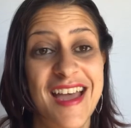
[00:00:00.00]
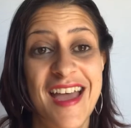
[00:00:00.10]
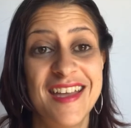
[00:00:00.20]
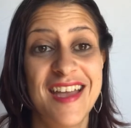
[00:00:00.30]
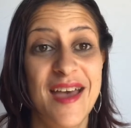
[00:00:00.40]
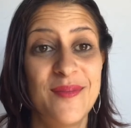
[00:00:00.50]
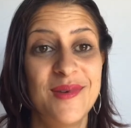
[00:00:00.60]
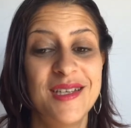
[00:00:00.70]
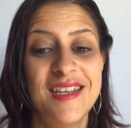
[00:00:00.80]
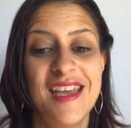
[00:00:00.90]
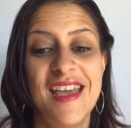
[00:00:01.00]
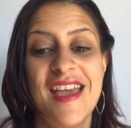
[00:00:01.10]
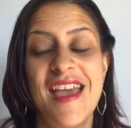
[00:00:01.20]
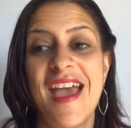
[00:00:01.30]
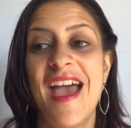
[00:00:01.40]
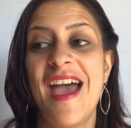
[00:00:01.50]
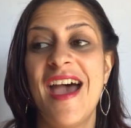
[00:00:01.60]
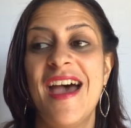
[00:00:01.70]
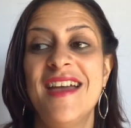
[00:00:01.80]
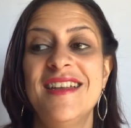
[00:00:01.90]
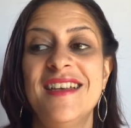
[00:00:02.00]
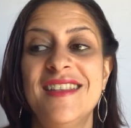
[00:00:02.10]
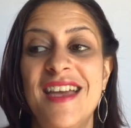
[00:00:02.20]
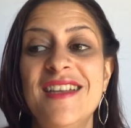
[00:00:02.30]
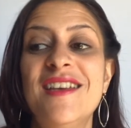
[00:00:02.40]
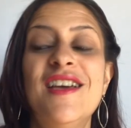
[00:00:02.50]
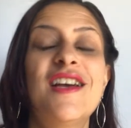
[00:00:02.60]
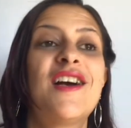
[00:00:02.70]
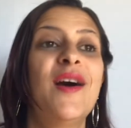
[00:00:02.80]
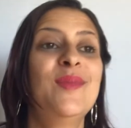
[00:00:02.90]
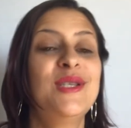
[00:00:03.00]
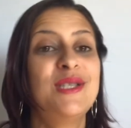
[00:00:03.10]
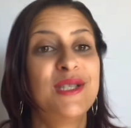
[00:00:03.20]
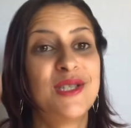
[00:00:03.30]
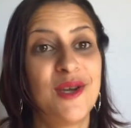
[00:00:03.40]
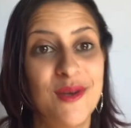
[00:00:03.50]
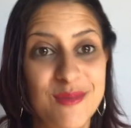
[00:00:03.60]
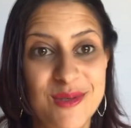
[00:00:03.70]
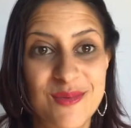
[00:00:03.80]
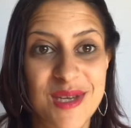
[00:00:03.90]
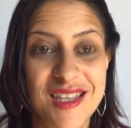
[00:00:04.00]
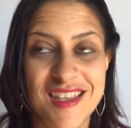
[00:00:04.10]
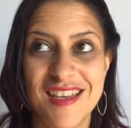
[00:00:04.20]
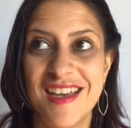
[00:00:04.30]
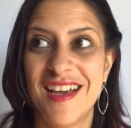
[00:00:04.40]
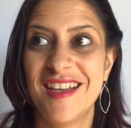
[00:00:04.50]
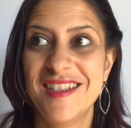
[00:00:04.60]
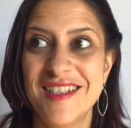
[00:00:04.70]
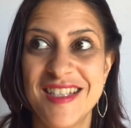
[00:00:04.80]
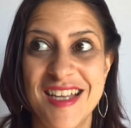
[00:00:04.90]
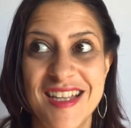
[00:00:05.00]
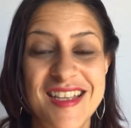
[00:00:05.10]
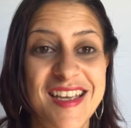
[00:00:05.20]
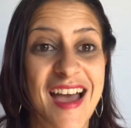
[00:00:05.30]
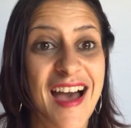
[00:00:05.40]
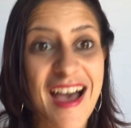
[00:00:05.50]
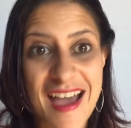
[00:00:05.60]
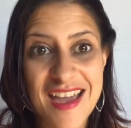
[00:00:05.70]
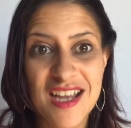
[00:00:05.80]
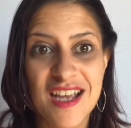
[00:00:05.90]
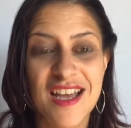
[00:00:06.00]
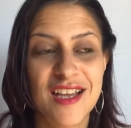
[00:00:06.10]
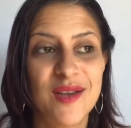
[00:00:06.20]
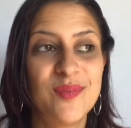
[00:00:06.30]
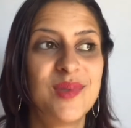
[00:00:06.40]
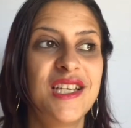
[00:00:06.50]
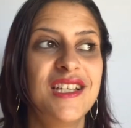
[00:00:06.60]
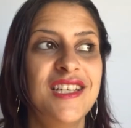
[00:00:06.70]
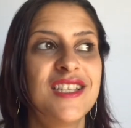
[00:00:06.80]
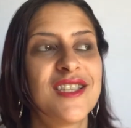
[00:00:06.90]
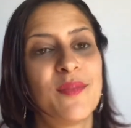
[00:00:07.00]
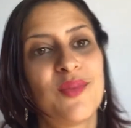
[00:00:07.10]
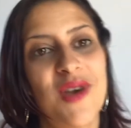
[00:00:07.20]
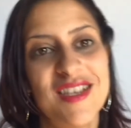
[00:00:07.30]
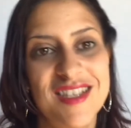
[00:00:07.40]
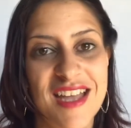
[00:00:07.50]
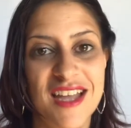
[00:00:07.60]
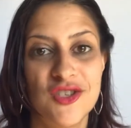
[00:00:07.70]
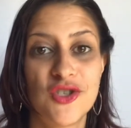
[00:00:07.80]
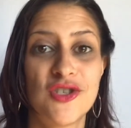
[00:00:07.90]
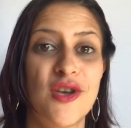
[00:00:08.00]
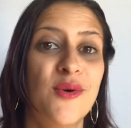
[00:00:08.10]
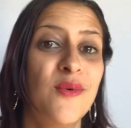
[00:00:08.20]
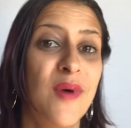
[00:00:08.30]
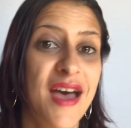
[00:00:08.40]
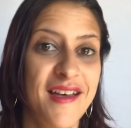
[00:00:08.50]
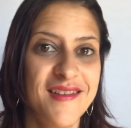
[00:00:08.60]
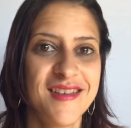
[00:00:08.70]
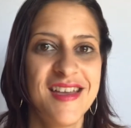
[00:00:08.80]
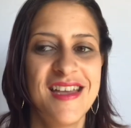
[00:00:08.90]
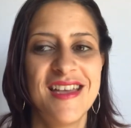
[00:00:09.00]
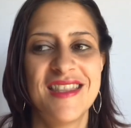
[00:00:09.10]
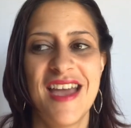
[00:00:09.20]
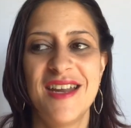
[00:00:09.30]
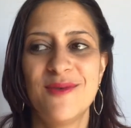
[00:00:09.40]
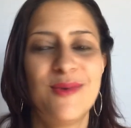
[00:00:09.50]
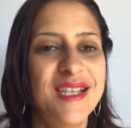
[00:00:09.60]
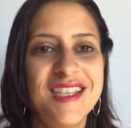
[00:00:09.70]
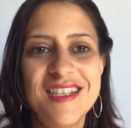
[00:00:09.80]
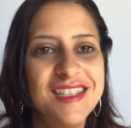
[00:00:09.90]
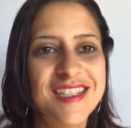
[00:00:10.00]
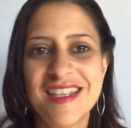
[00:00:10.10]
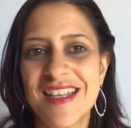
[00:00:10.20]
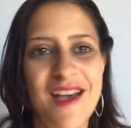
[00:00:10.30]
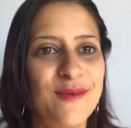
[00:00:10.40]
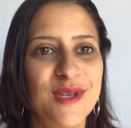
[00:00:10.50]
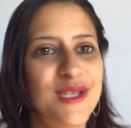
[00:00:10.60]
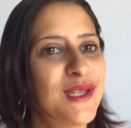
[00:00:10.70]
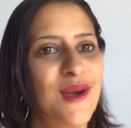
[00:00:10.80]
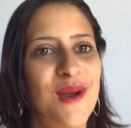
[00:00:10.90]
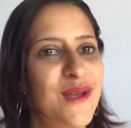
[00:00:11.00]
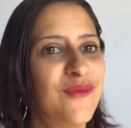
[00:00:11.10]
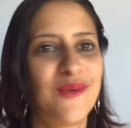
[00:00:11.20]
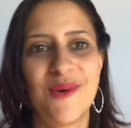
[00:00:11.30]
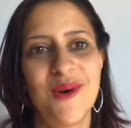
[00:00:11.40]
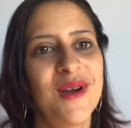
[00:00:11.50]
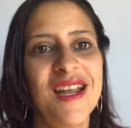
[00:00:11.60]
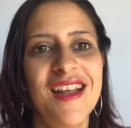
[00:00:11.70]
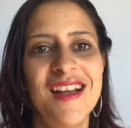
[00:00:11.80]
that had happened, and then coming to terms with understanding I completely suppressed that so well that it wasn't until I was 34